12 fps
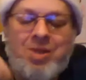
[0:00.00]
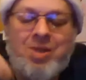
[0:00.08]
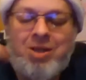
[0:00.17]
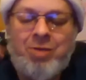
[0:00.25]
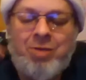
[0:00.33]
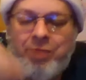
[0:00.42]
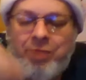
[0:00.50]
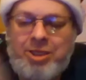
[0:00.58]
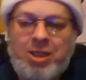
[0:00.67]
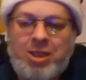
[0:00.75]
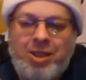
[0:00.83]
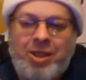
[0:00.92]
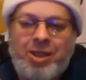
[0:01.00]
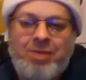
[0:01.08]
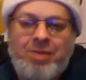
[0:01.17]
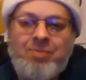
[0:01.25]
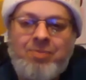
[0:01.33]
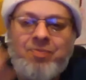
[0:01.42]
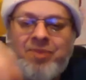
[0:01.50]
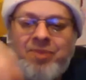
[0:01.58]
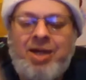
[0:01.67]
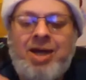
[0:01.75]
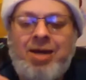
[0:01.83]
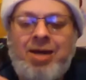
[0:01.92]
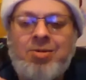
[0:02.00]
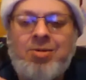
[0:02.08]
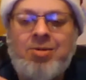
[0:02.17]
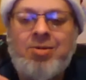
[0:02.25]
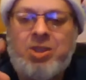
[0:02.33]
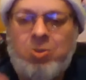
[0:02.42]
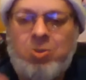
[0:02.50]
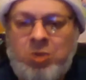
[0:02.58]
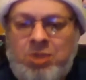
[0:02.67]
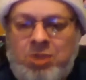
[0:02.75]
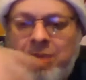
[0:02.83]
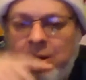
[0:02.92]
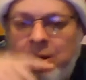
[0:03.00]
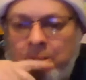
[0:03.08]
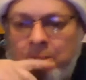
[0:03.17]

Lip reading: originally, that house was a barn.